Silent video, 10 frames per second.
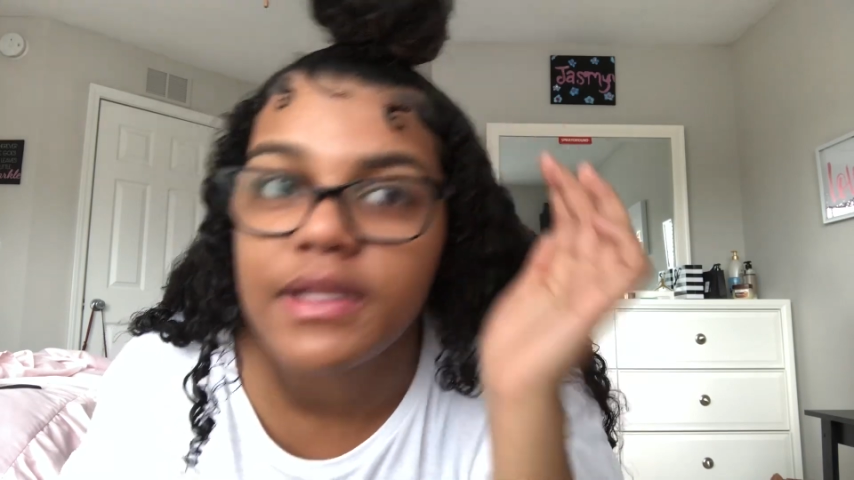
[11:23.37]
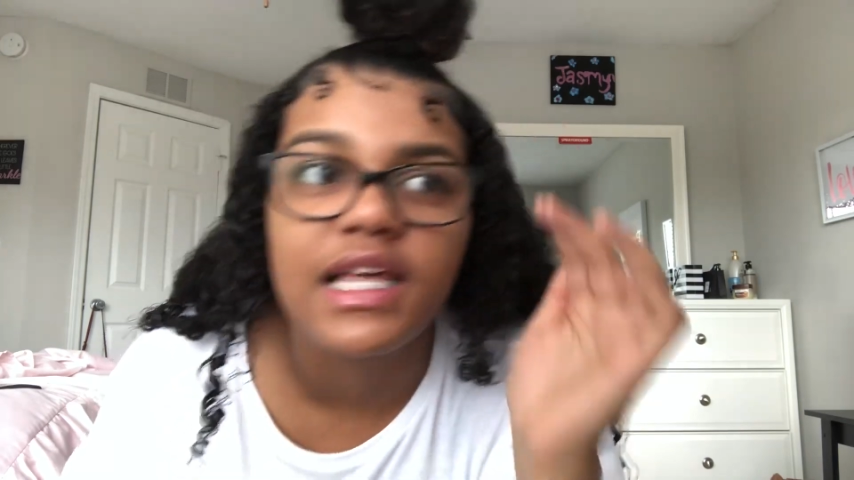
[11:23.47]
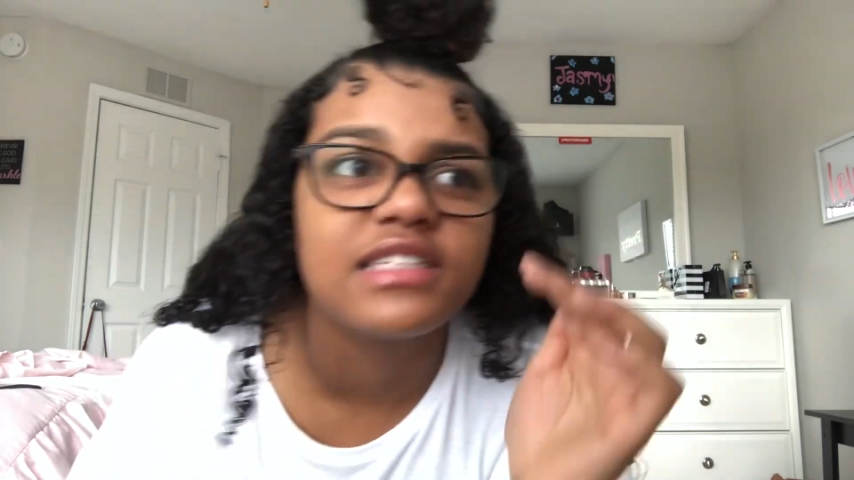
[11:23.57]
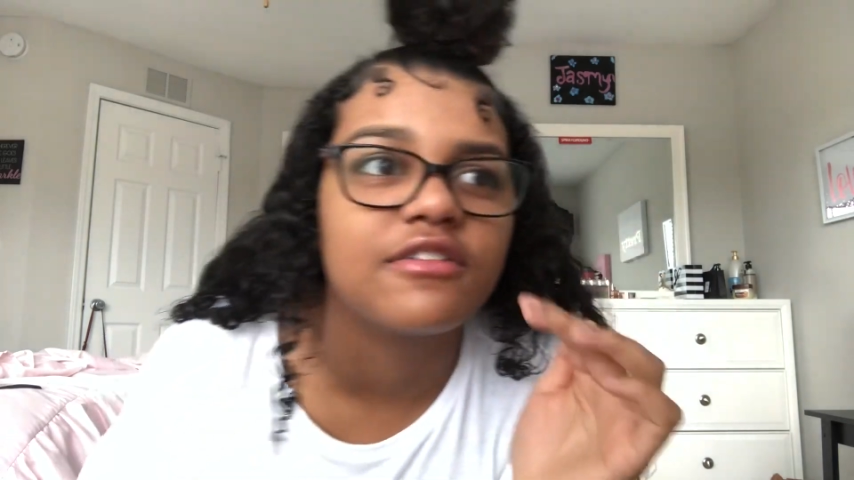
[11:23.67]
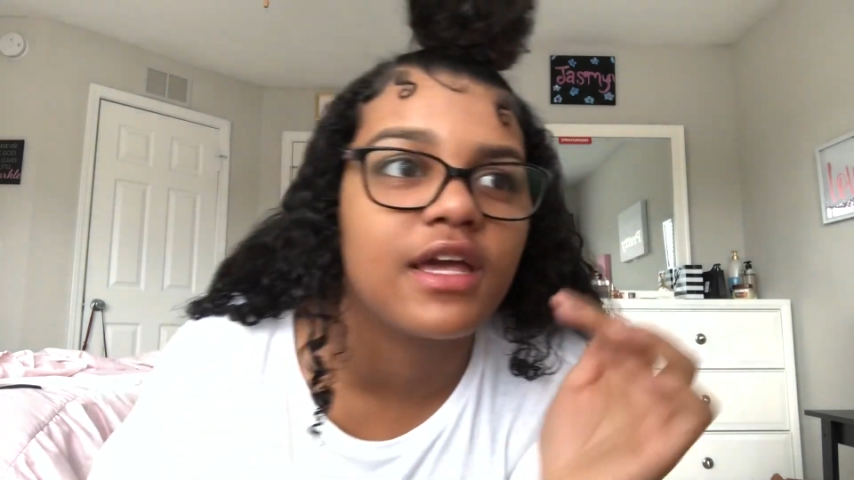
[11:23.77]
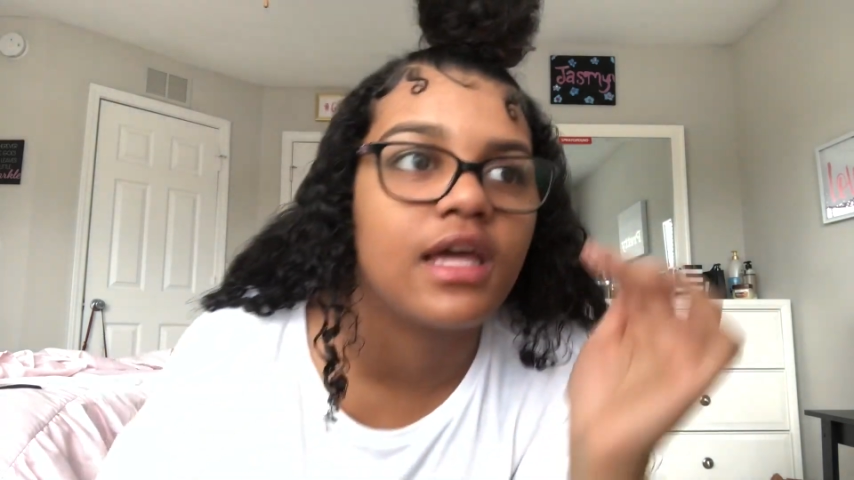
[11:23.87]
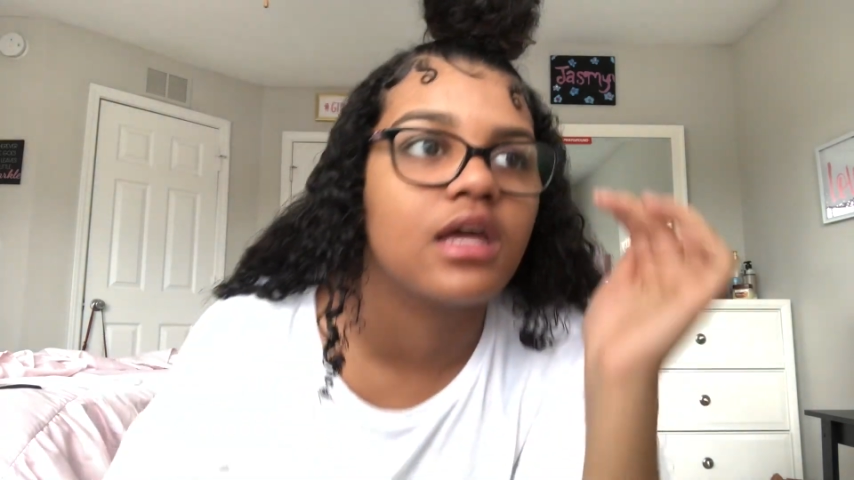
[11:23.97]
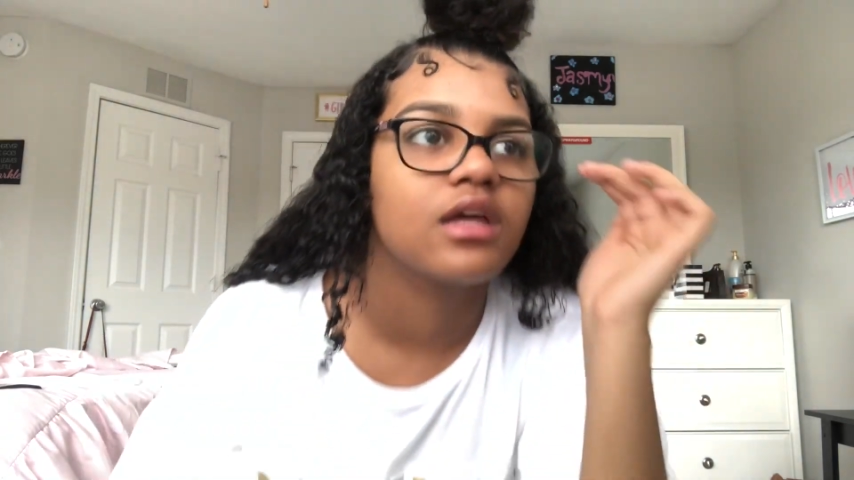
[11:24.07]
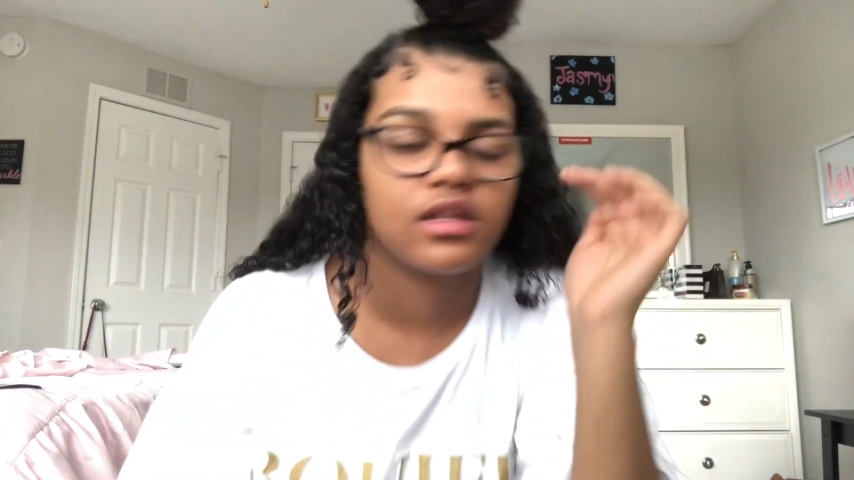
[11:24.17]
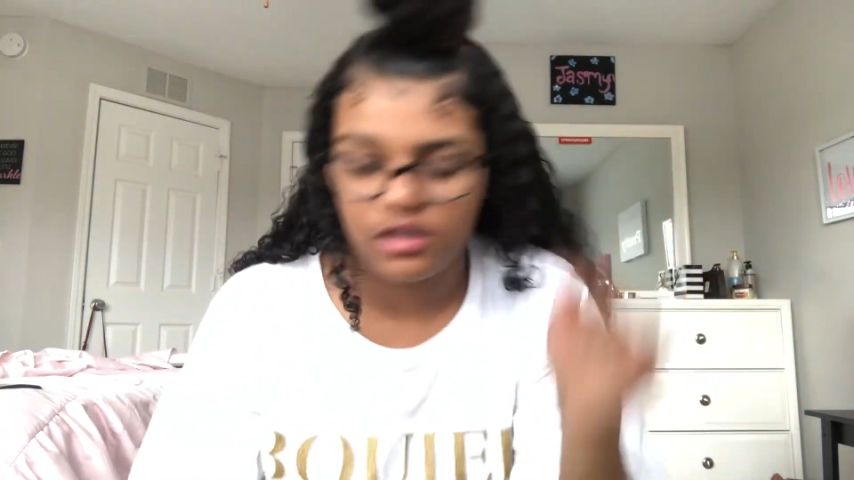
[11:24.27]
but that's
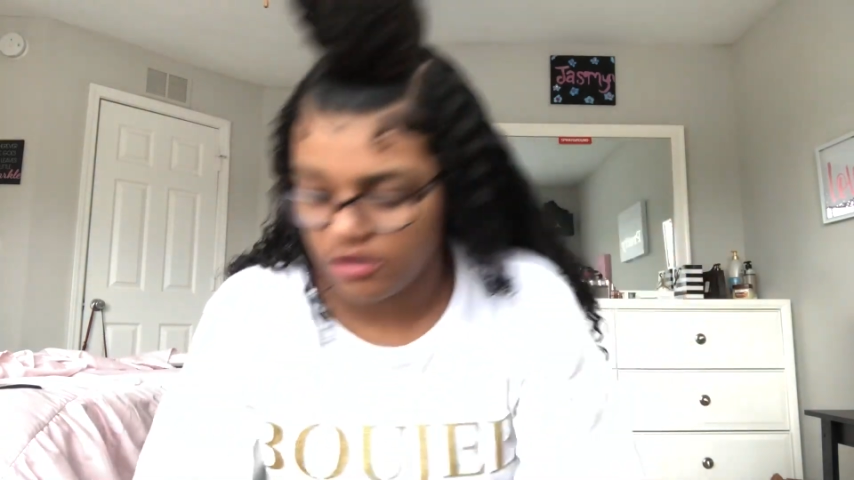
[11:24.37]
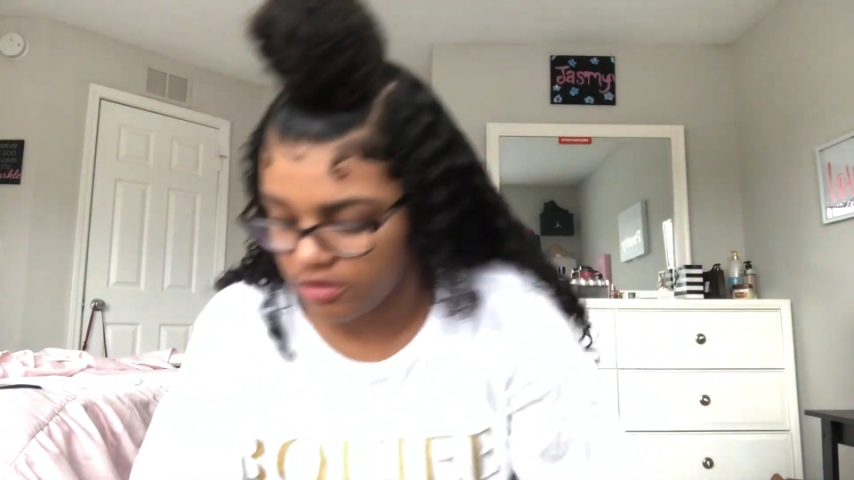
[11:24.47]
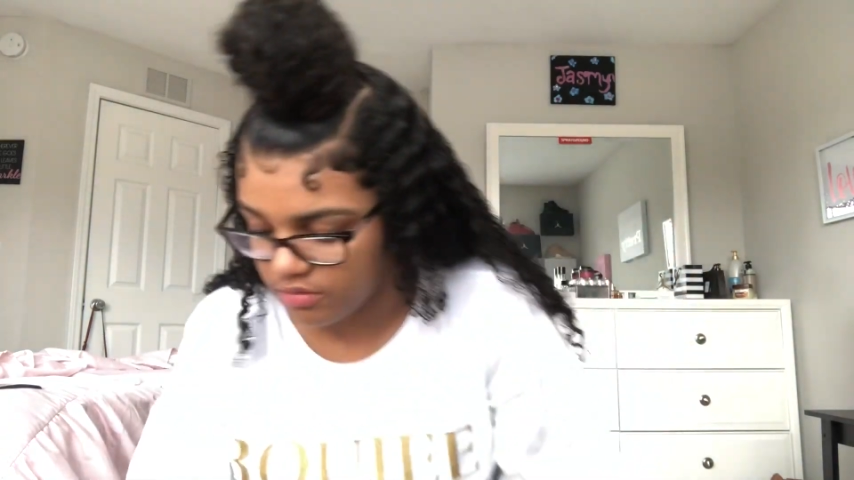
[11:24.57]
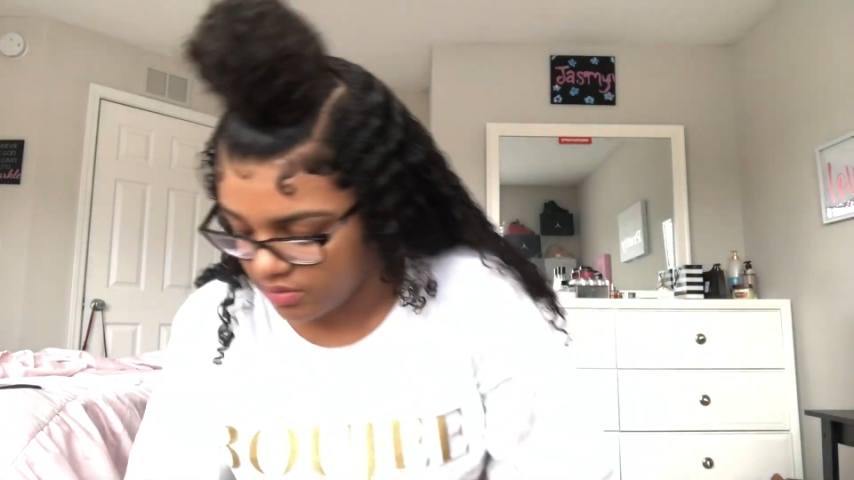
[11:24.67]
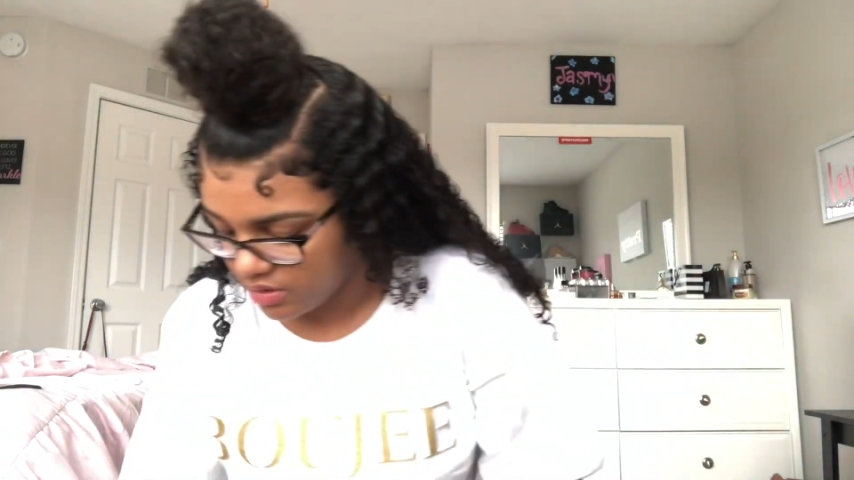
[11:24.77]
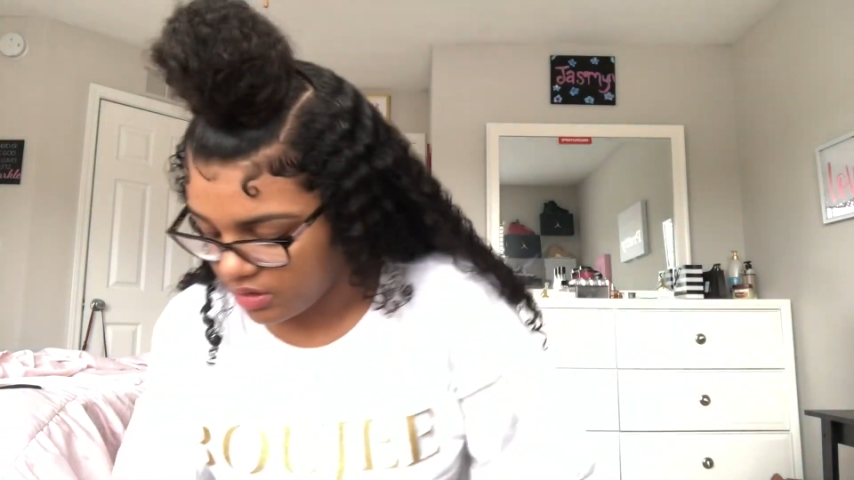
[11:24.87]
okay. Hold on.